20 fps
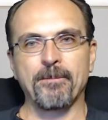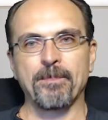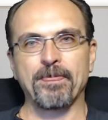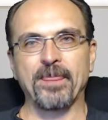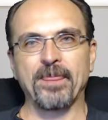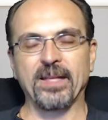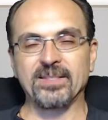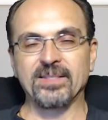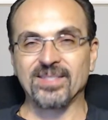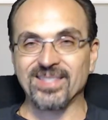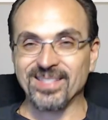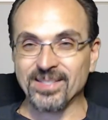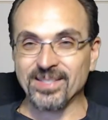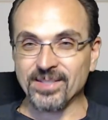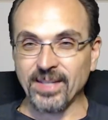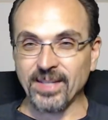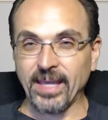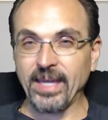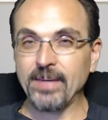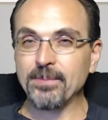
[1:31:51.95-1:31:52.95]
That's the
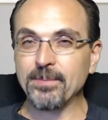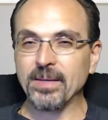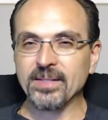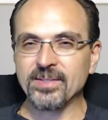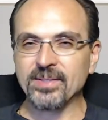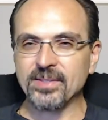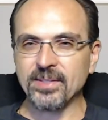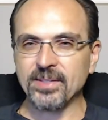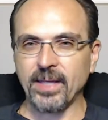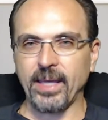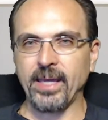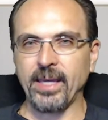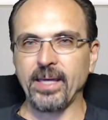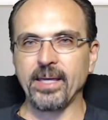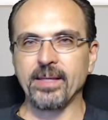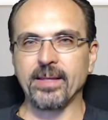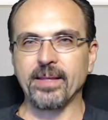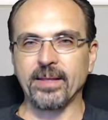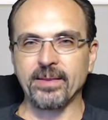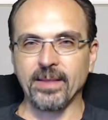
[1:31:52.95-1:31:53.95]
same as saying
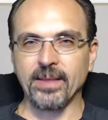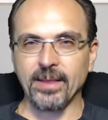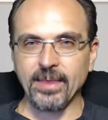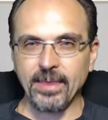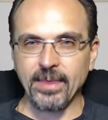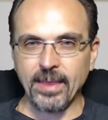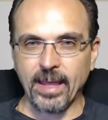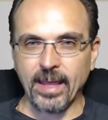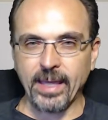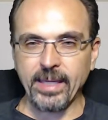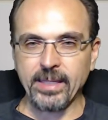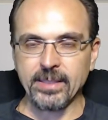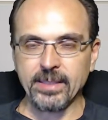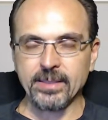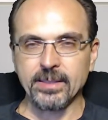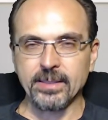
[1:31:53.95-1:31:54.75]
that the light,